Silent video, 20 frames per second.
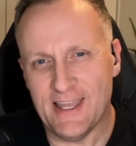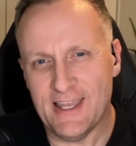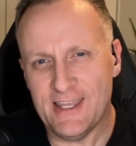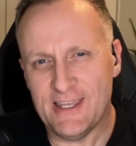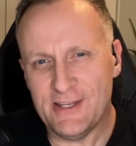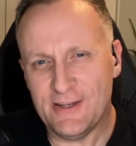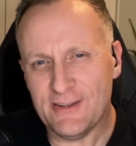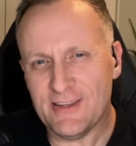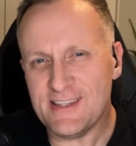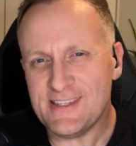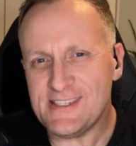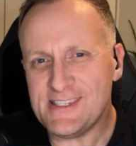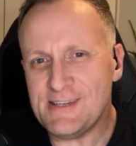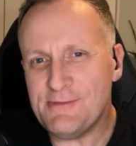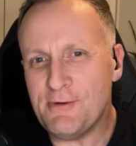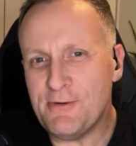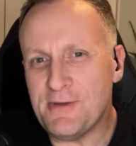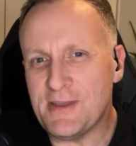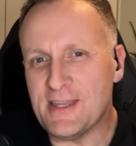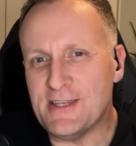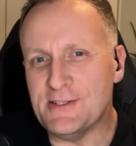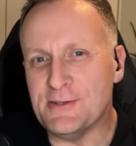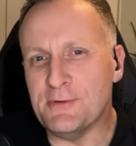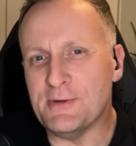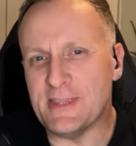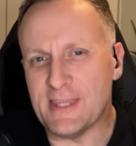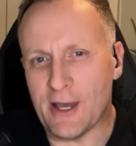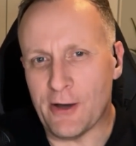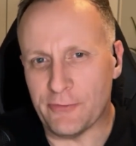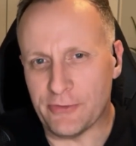let's see what we can do
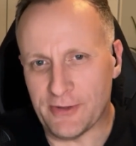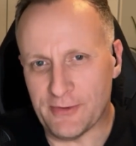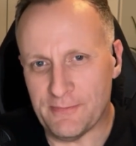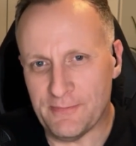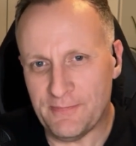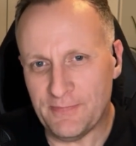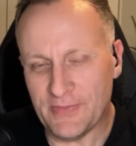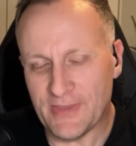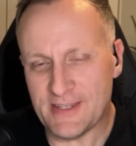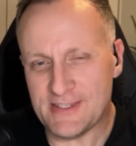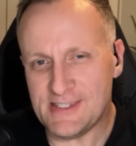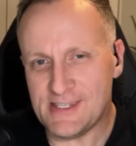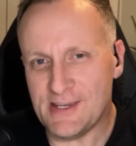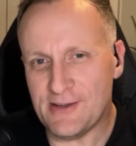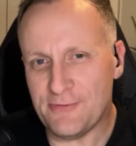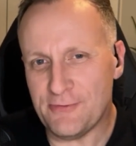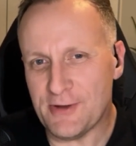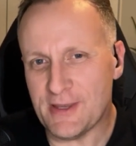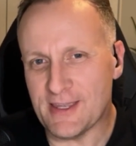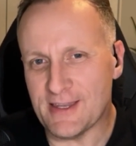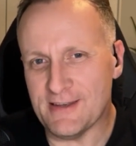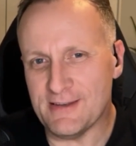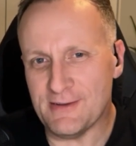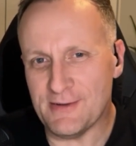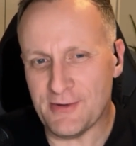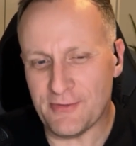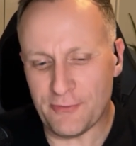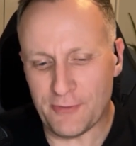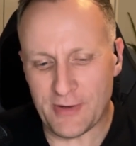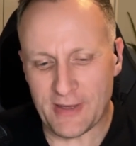without them. Let's see if we
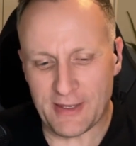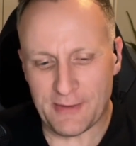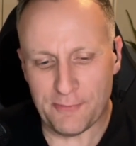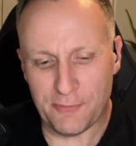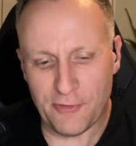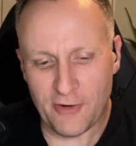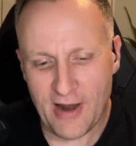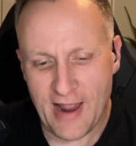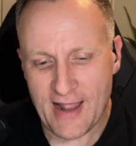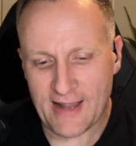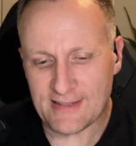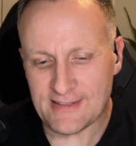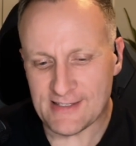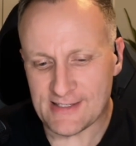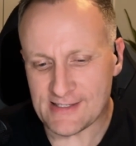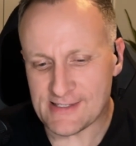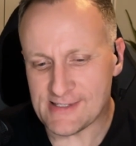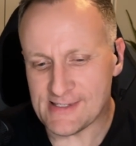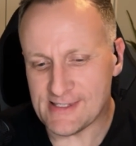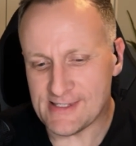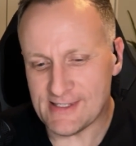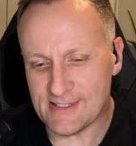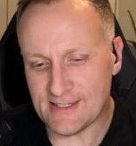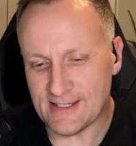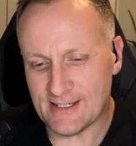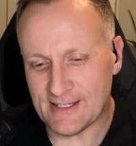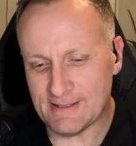can practice